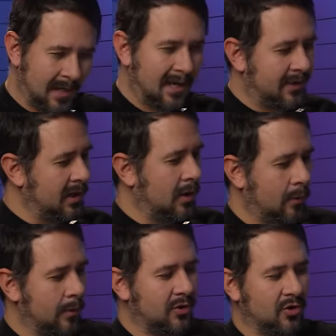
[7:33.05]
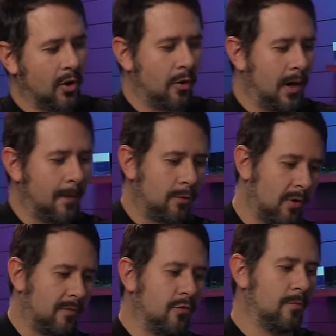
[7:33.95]
I think Acqua di Giò a uh,
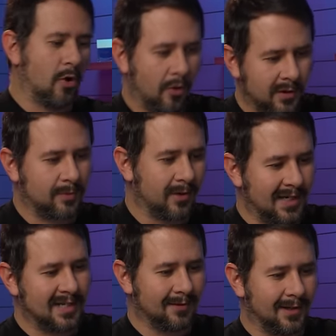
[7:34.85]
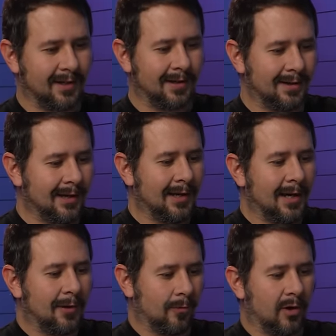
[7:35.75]
Profumo is pretty easily gonna
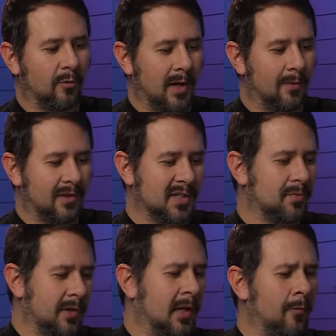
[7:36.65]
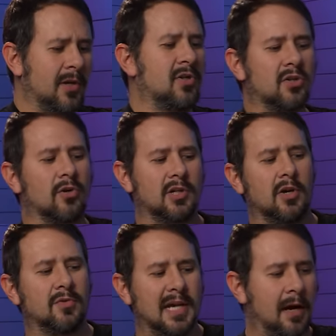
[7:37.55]
run away with this one. And when you start to
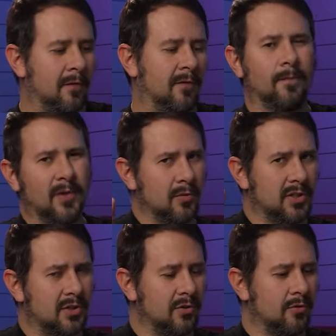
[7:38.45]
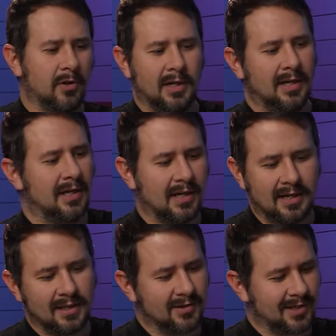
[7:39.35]
go down from those two,
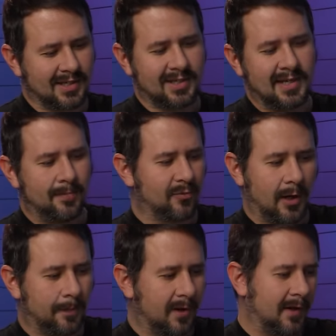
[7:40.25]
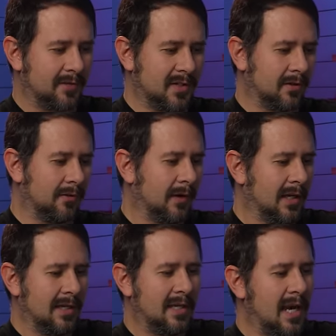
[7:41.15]
uh, there's a steep drop off. So
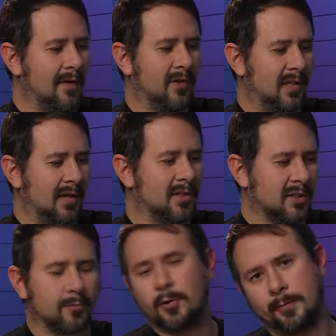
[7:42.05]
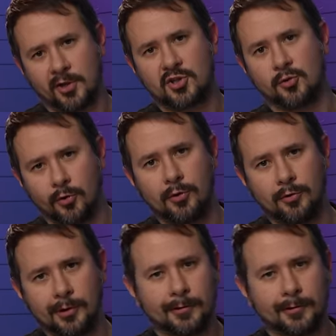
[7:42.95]
yeah, everything else is pretty much screwed.